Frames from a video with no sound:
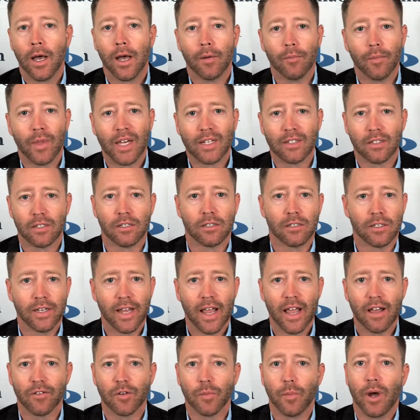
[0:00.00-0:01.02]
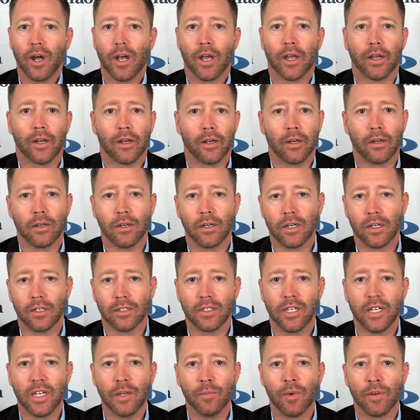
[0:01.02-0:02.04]
That's staffed by a
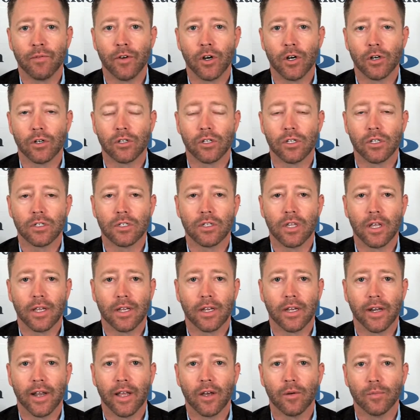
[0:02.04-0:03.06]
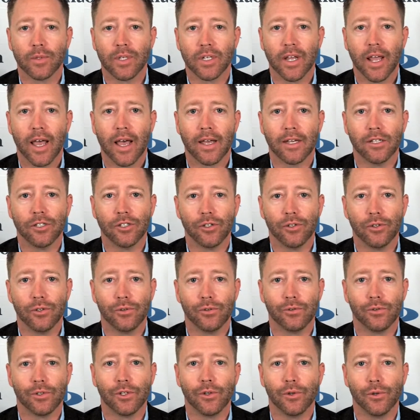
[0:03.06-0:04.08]
team of nurses that can help to guide
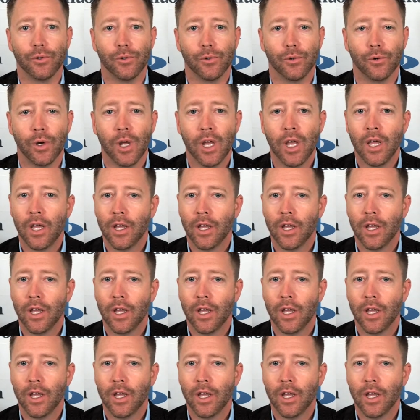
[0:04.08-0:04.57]
you to